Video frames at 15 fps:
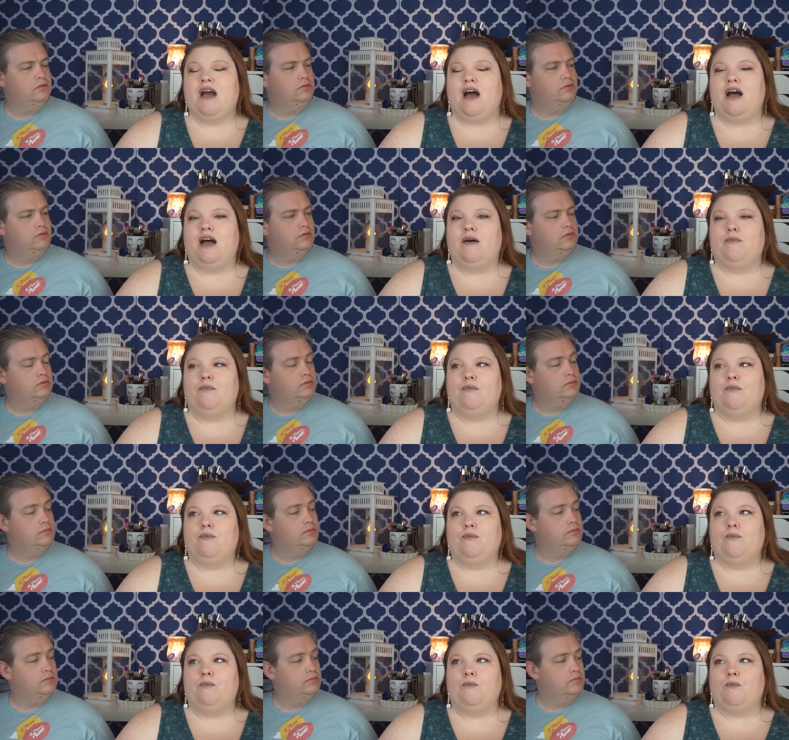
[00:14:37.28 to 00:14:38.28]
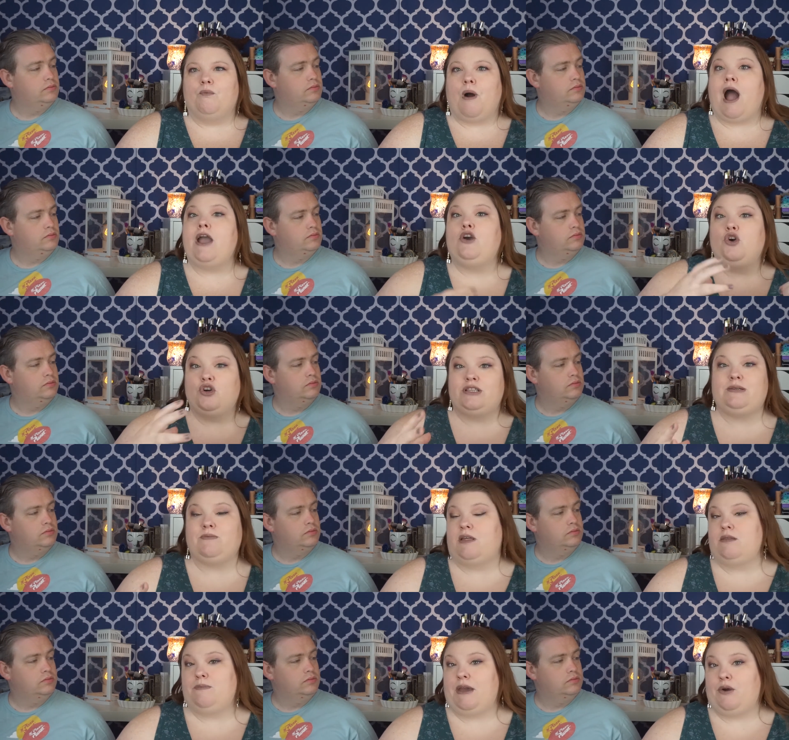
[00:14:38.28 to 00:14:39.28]
Speaker 1: um, I could
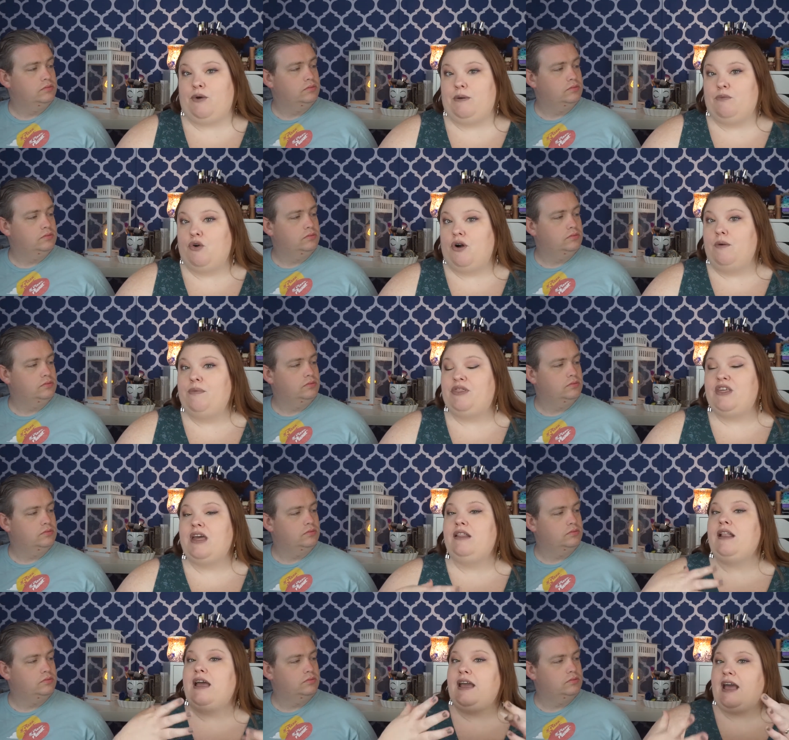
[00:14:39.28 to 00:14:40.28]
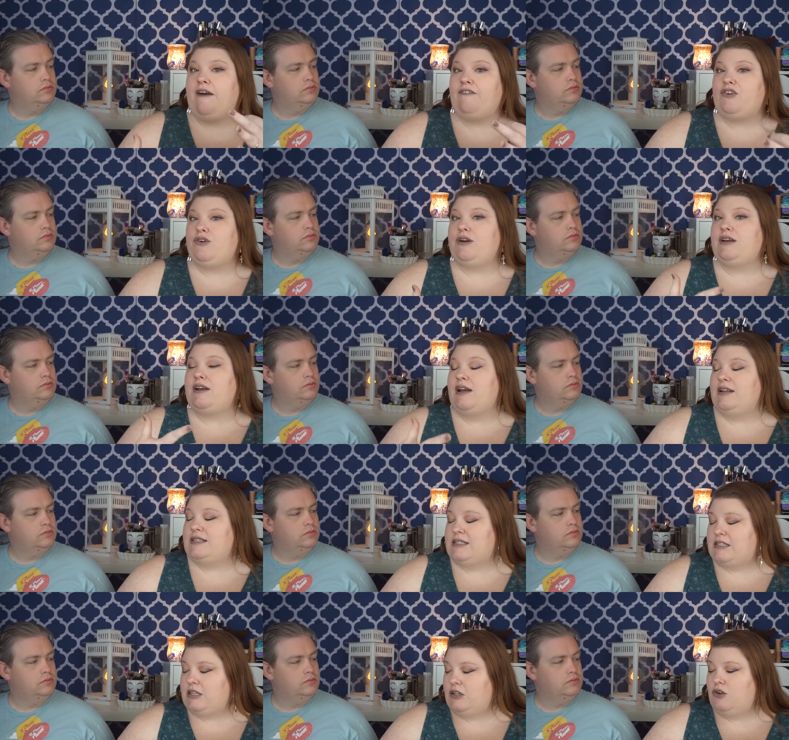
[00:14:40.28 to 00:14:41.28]
smell the bakery more. But then, like, after it kind of
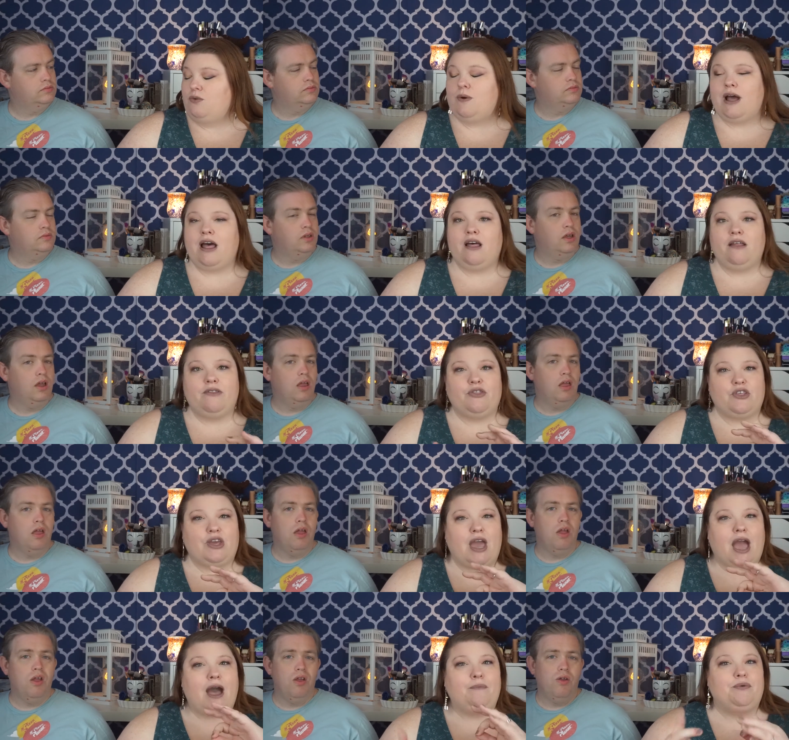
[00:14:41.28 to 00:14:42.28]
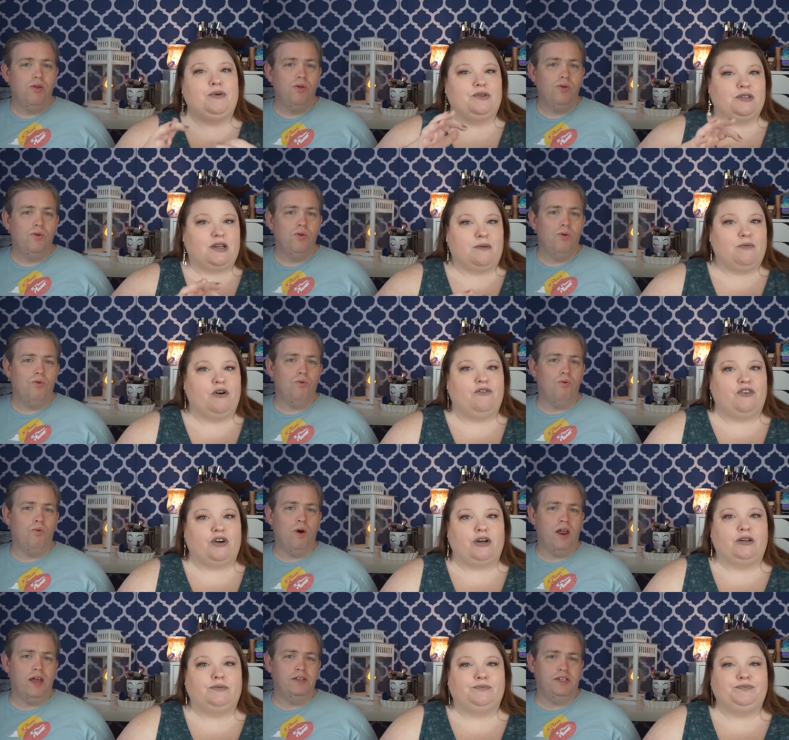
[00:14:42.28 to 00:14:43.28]
sits a little while, the apples come over.
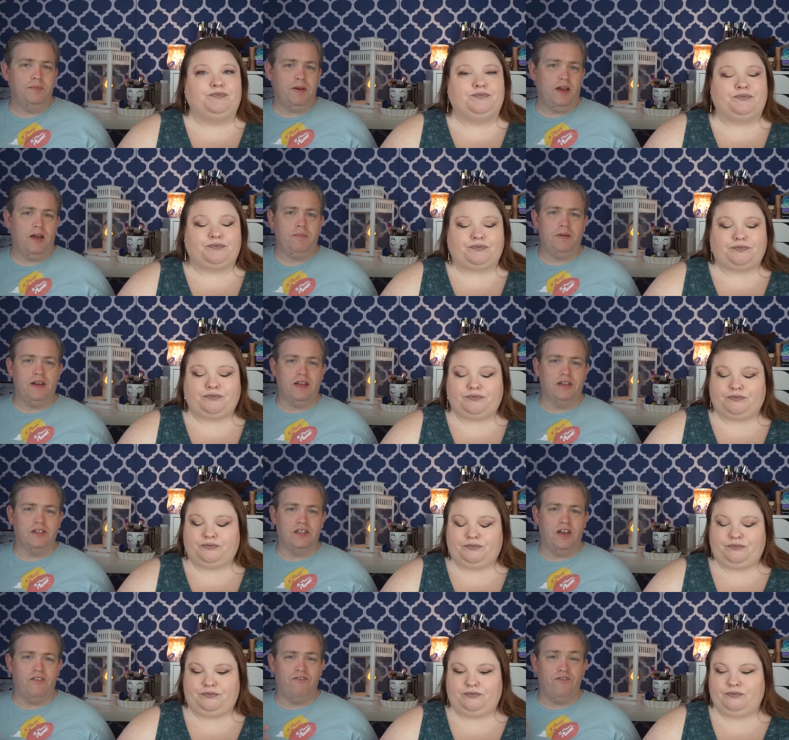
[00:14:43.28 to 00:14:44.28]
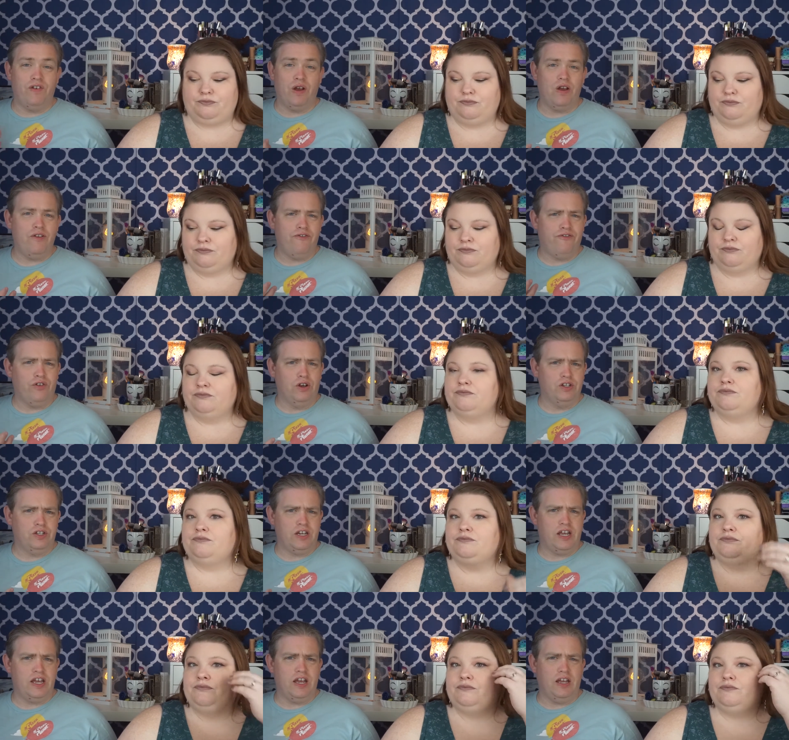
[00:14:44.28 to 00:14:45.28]
Speaker 2: What ends up happening is that very
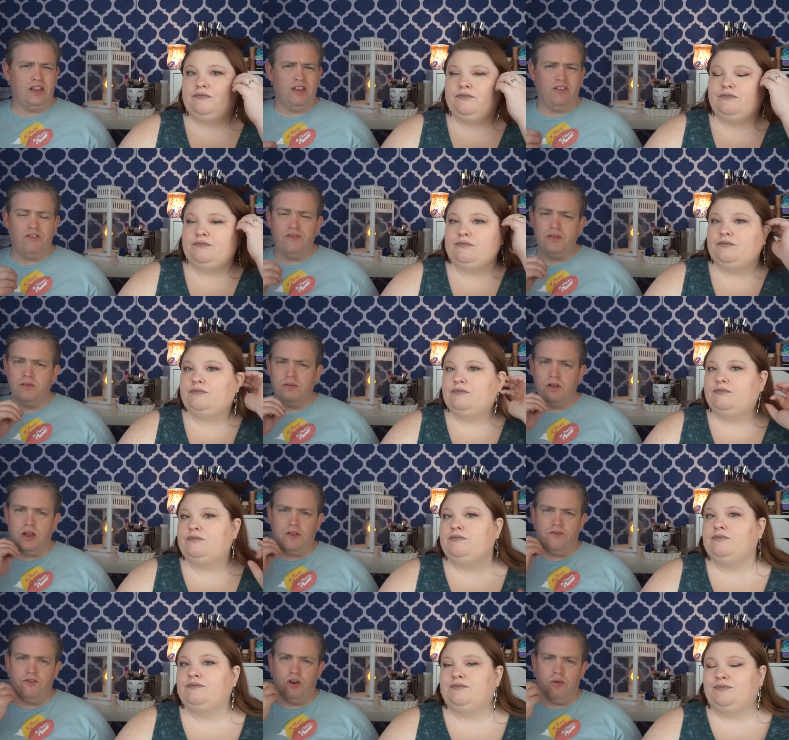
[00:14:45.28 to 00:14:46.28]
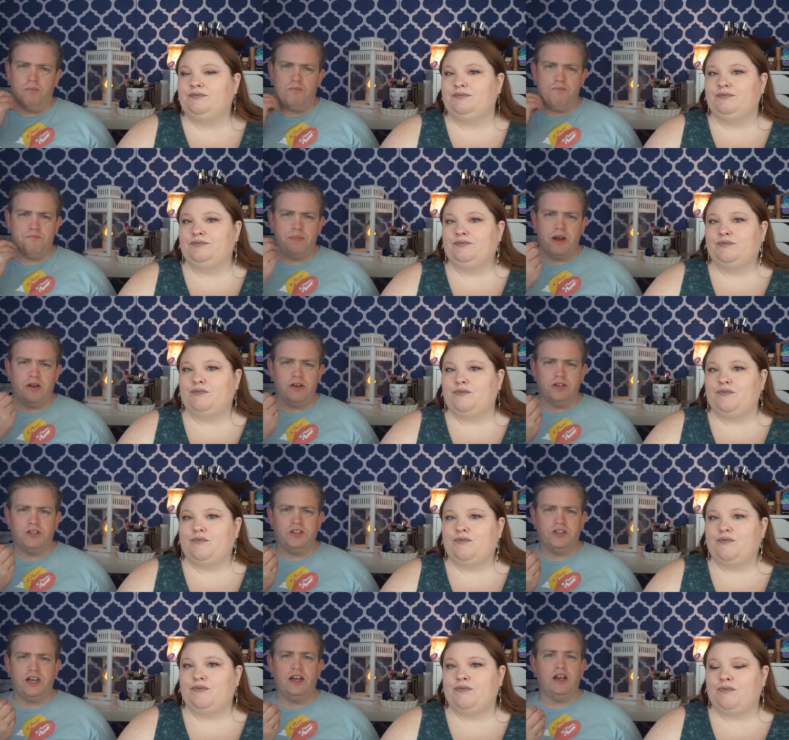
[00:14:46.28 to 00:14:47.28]
first hit, uh, like for a
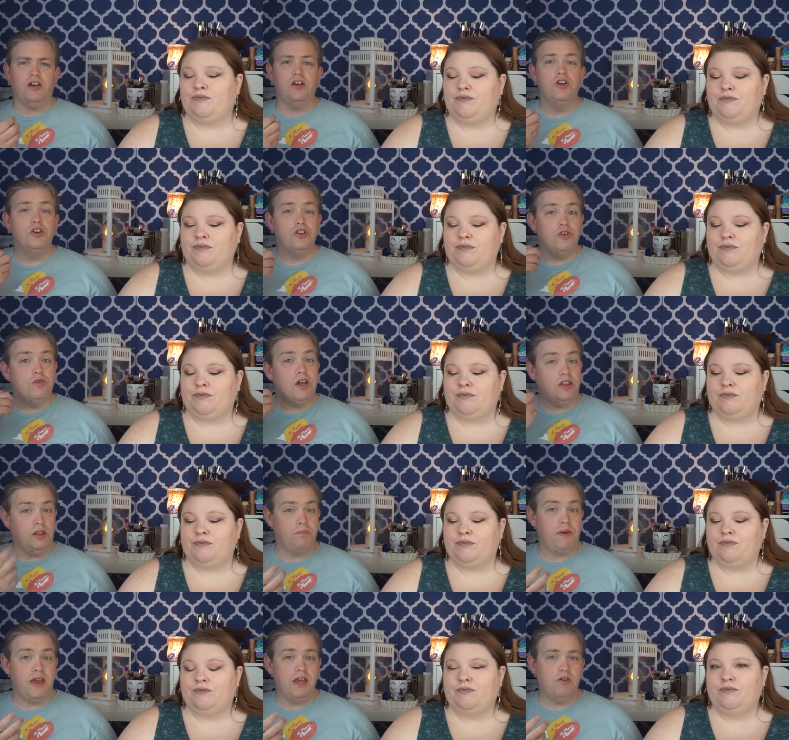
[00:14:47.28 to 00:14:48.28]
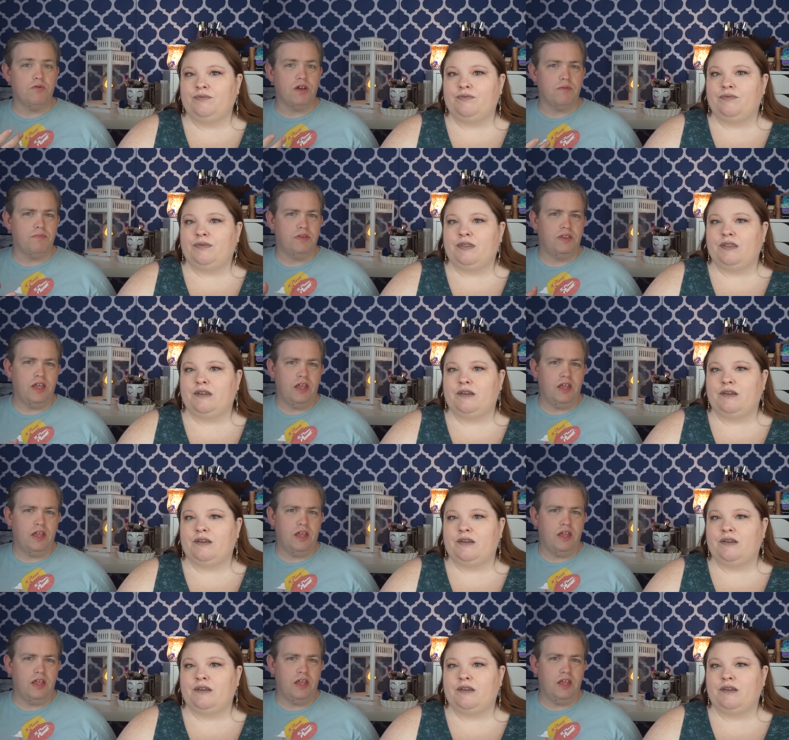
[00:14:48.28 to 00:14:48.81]
barest second, you get the bakery, but